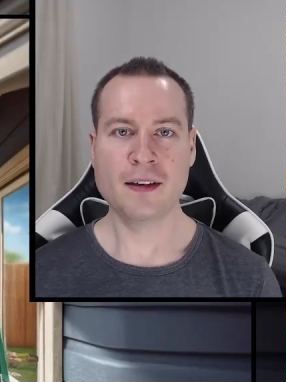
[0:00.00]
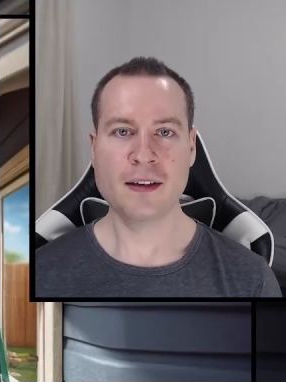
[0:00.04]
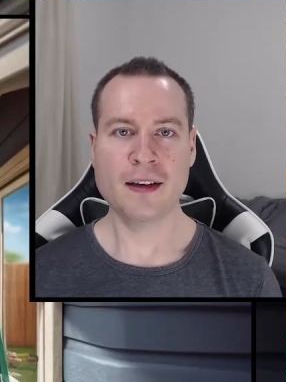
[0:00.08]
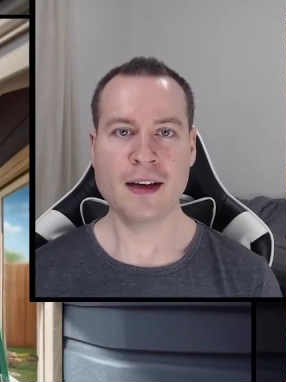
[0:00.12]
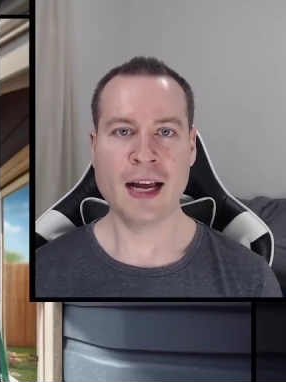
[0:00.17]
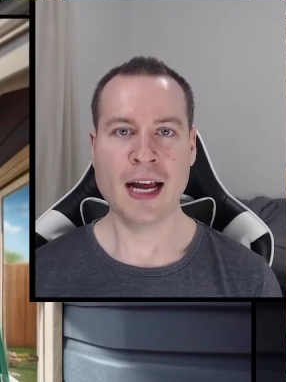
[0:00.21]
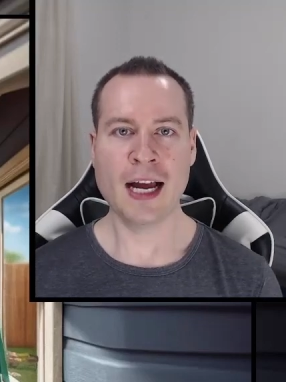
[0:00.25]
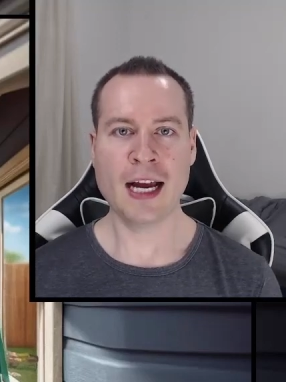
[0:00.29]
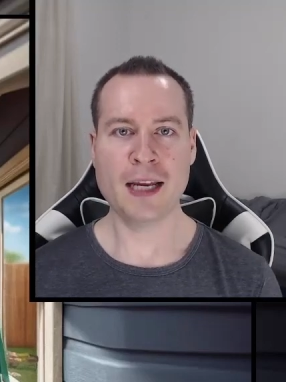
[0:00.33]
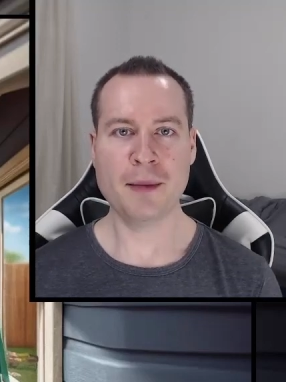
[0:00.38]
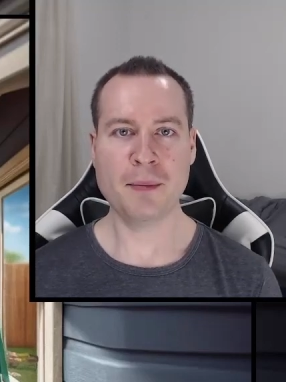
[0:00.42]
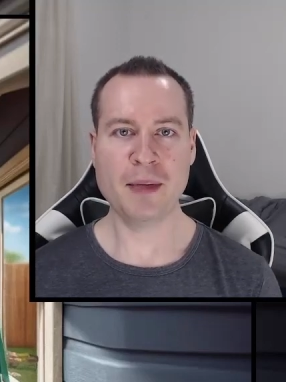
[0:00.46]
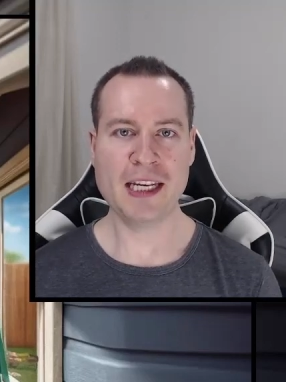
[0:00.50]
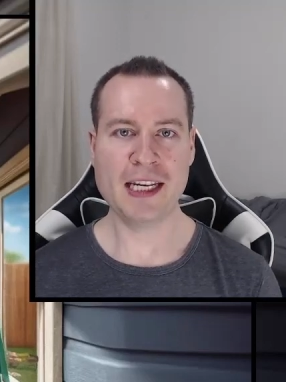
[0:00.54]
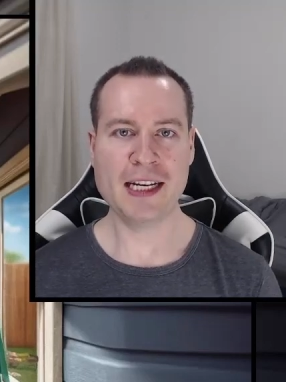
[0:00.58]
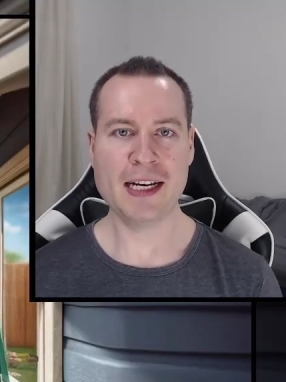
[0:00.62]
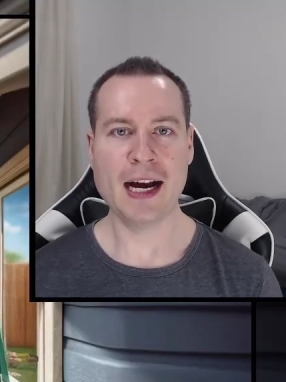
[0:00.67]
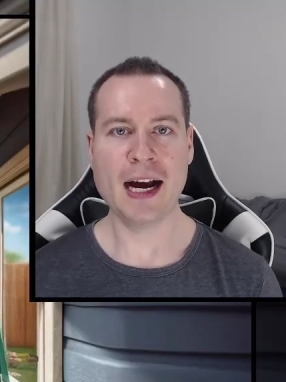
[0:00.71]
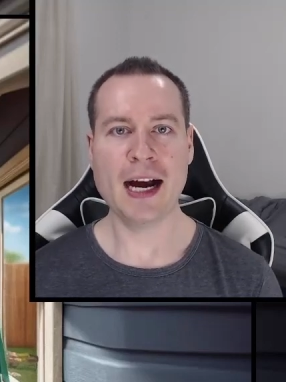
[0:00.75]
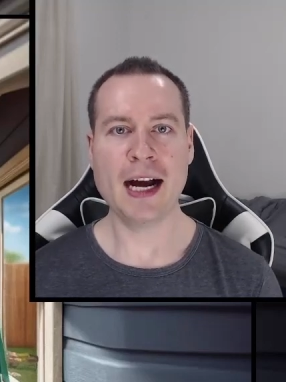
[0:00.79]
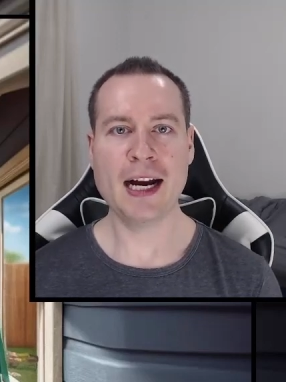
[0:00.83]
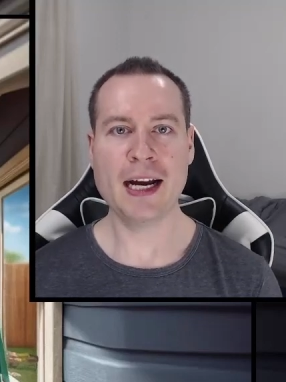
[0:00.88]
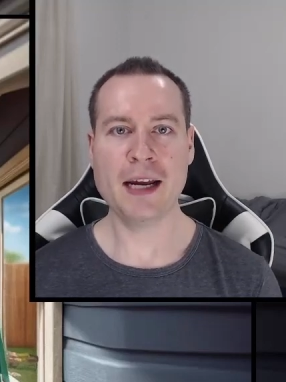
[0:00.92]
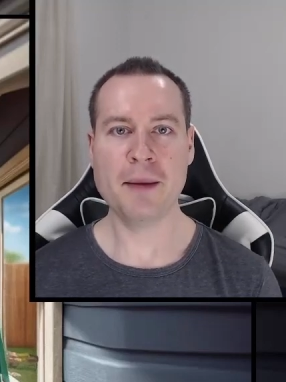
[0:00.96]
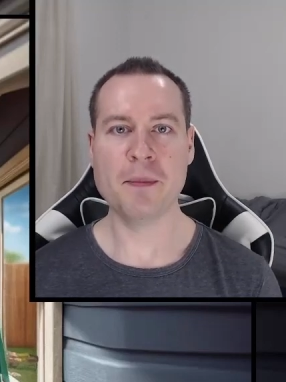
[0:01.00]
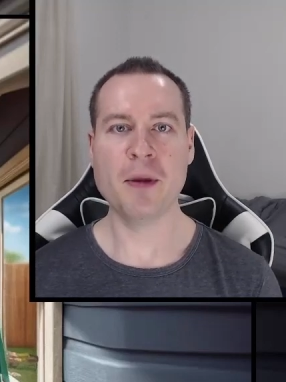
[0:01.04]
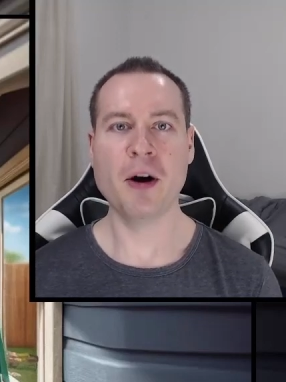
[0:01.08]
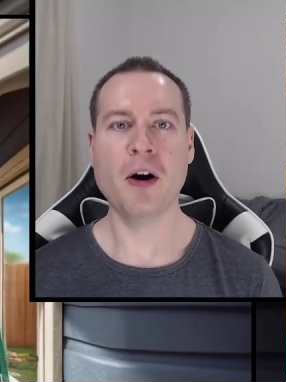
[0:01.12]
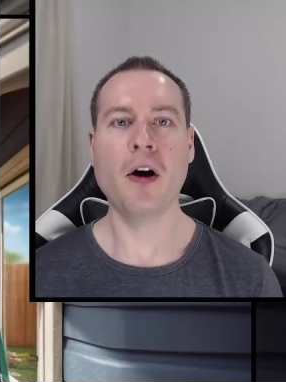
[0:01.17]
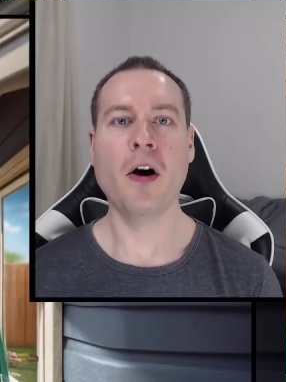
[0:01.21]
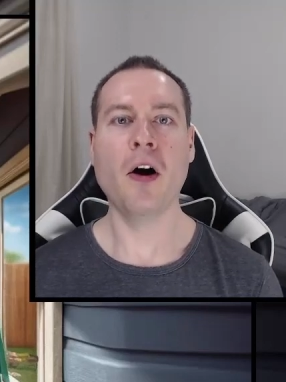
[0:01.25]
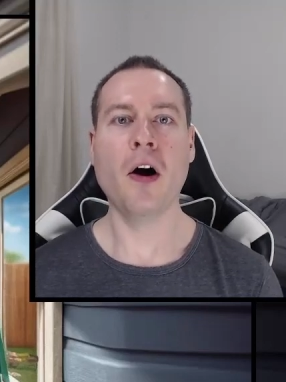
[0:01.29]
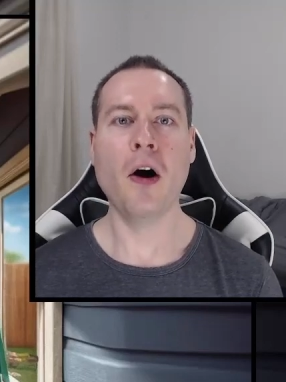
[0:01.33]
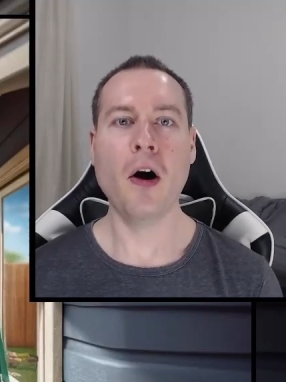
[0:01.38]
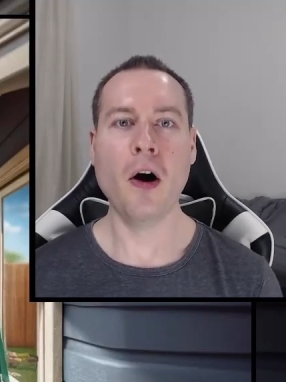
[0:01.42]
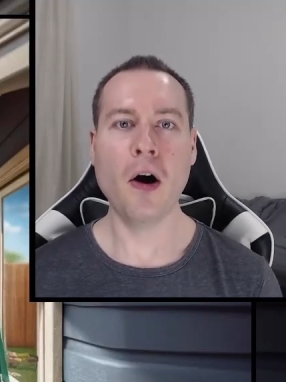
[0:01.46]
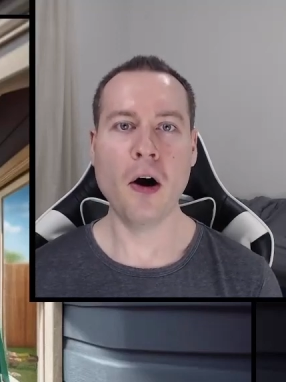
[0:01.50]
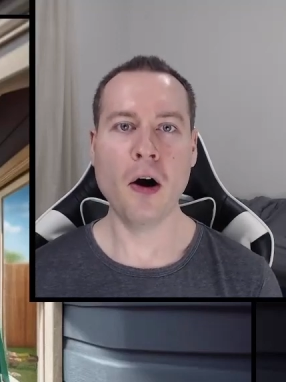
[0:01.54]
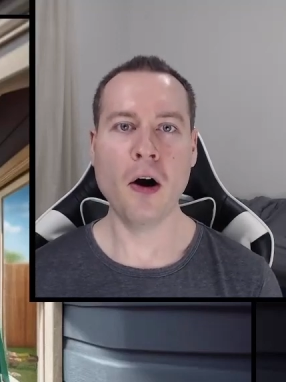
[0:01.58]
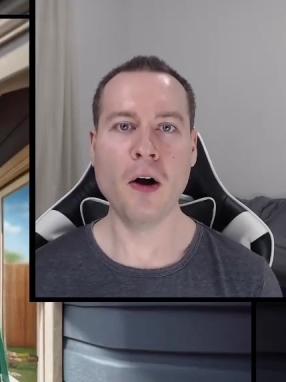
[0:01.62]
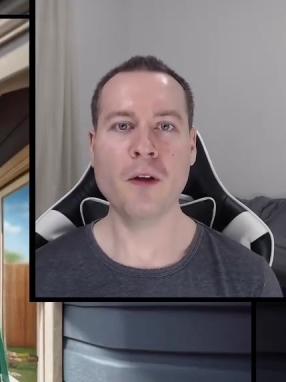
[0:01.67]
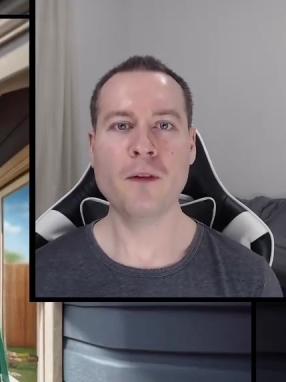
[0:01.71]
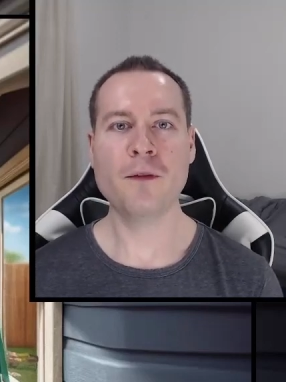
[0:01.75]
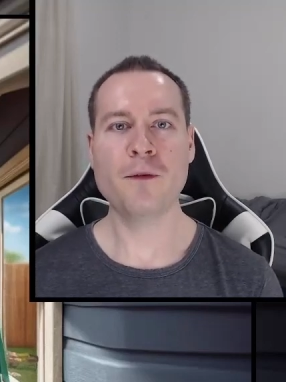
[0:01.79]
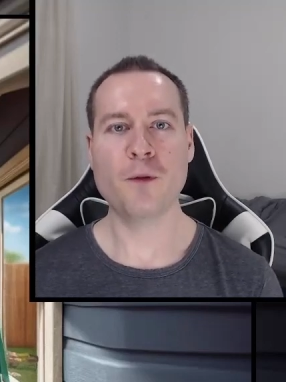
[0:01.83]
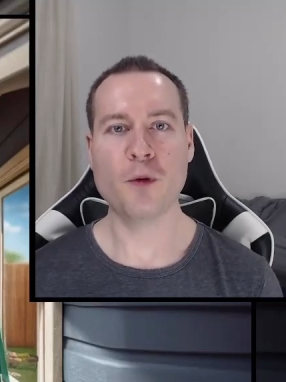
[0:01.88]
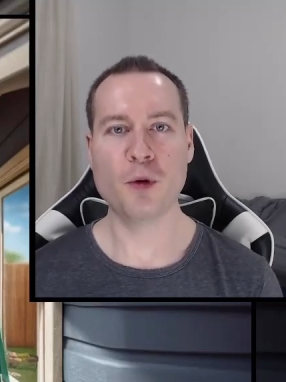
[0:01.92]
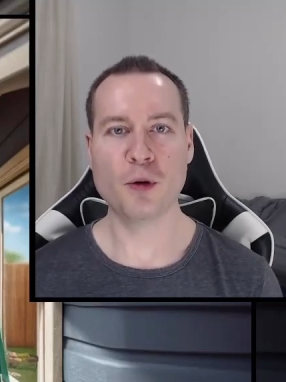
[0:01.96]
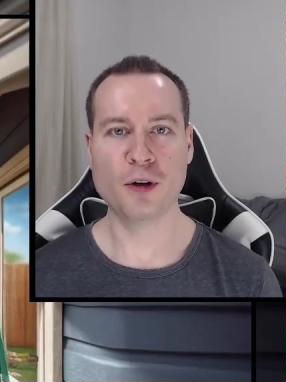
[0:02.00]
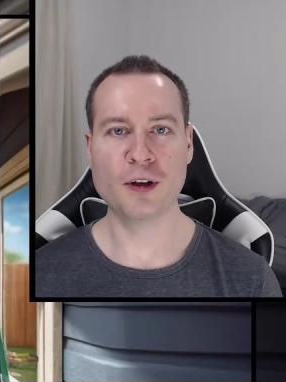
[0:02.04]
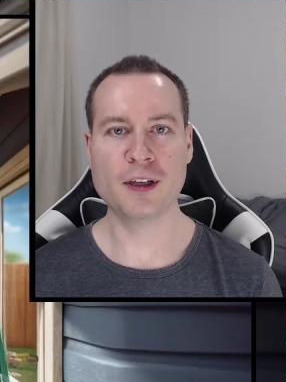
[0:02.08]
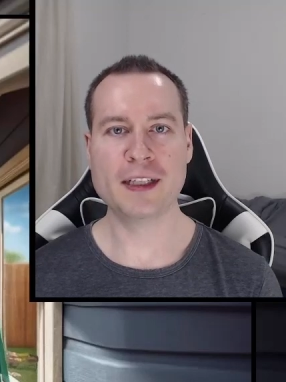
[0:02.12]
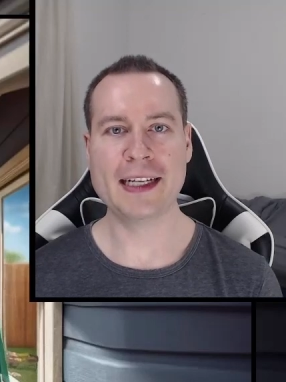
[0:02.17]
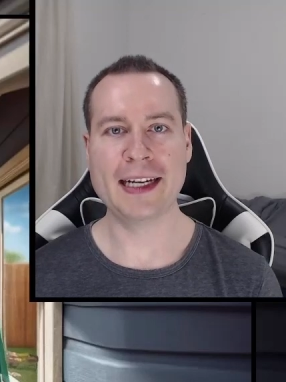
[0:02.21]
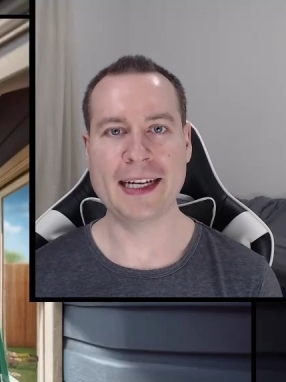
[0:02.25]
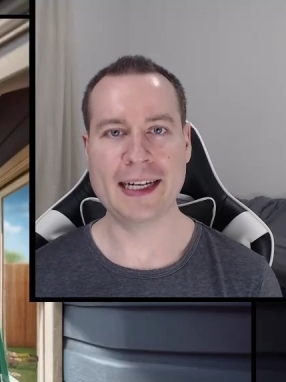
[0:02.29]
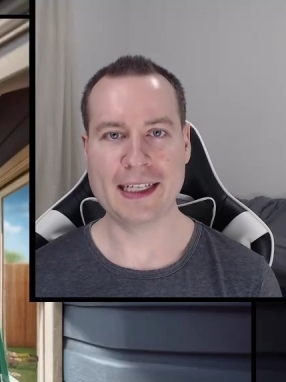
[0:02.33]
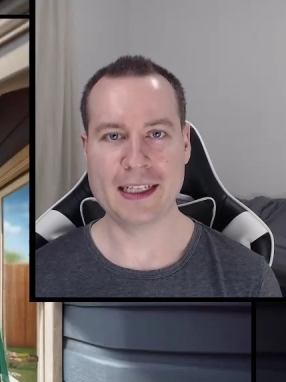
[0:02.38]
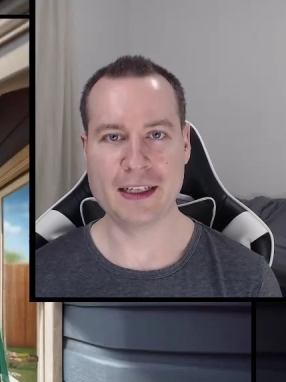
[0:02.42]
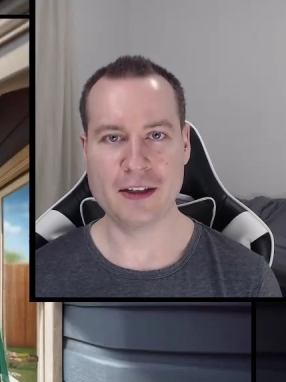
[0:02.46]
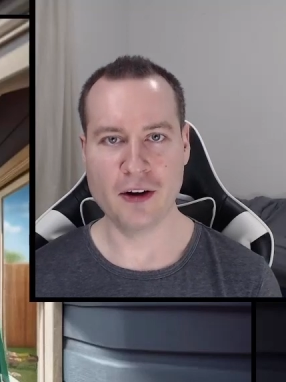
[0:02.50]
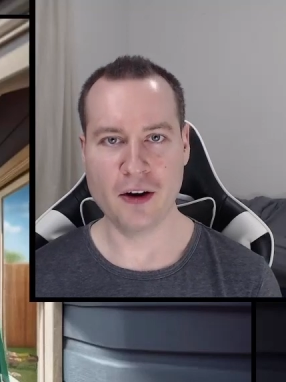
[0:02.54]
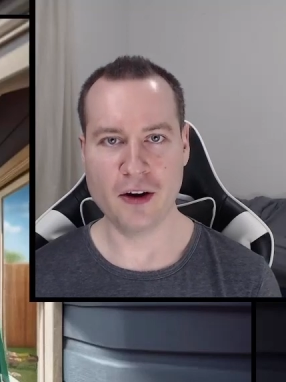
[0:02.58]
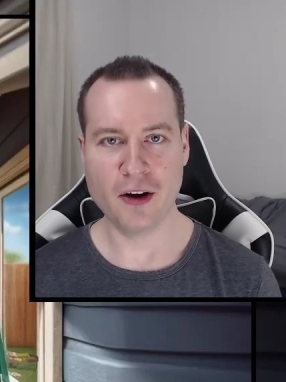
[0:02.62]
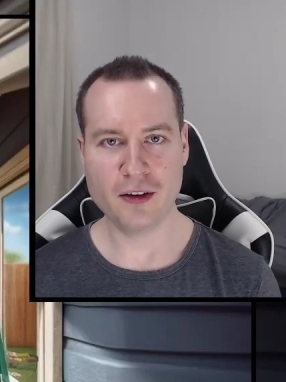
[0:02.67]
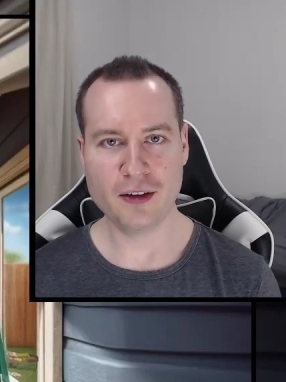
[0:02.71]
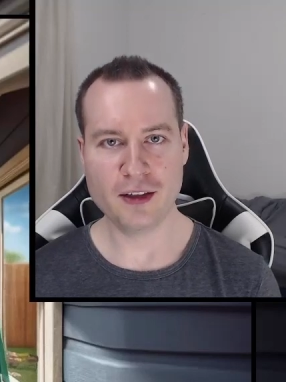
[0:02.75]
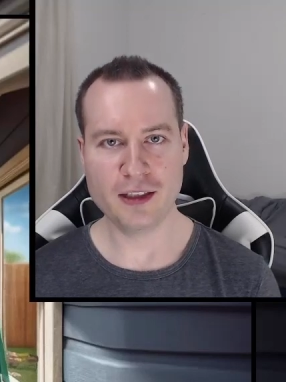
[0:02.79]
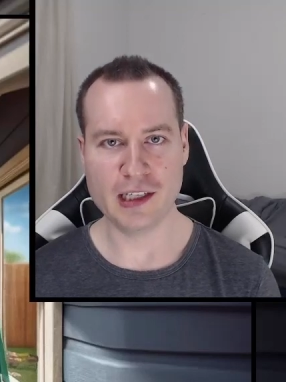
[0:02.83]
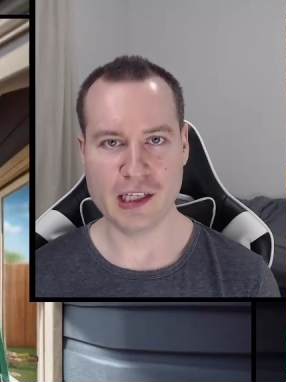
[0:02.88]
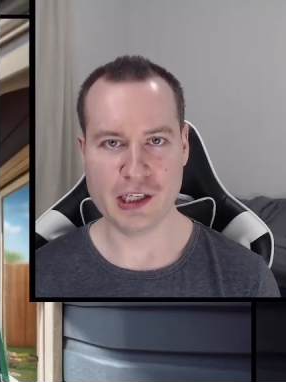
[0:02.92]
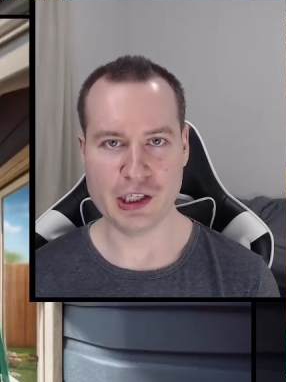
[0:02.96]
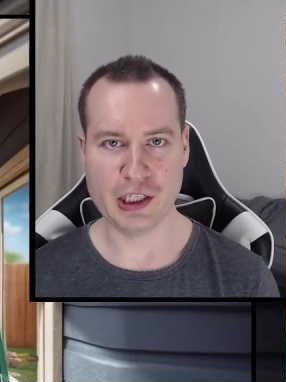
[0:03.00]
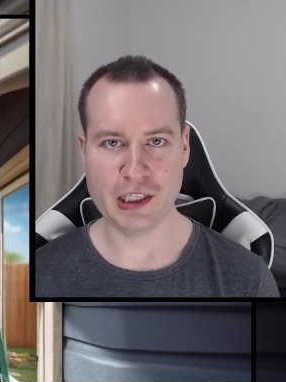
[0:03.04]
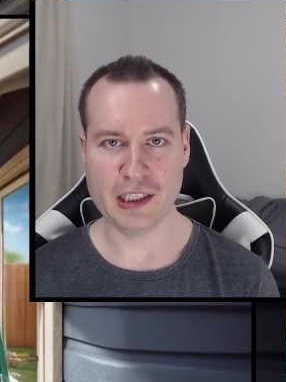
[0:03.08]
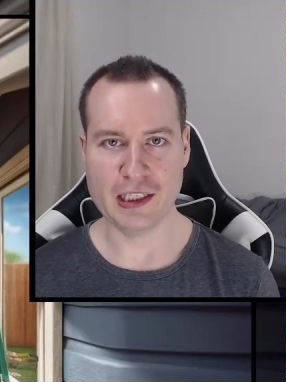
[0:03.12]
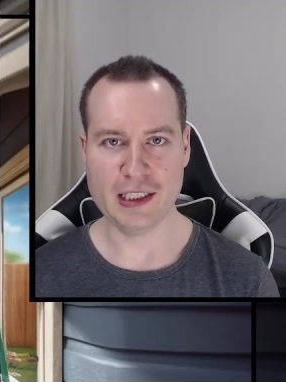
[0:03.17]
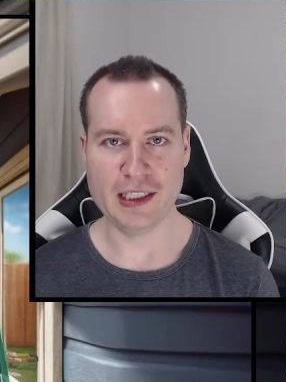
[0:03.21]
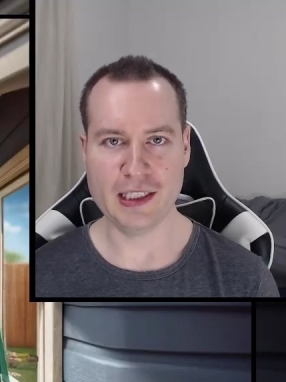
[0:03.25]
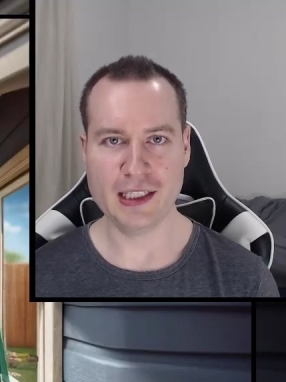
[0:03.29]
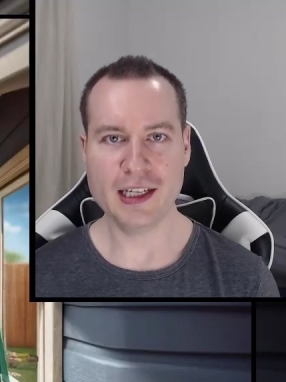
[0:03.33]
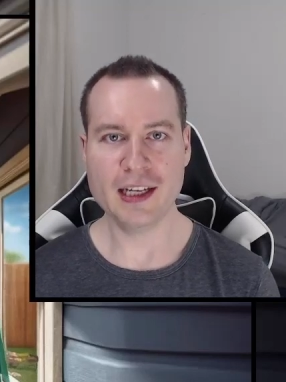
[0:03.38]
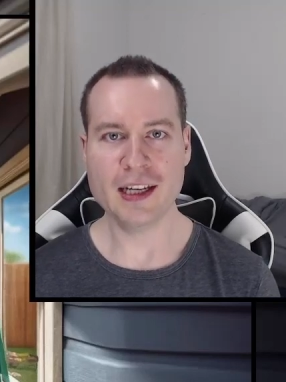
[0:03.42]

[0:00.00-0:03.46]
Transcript: I mean, I'm all for technology,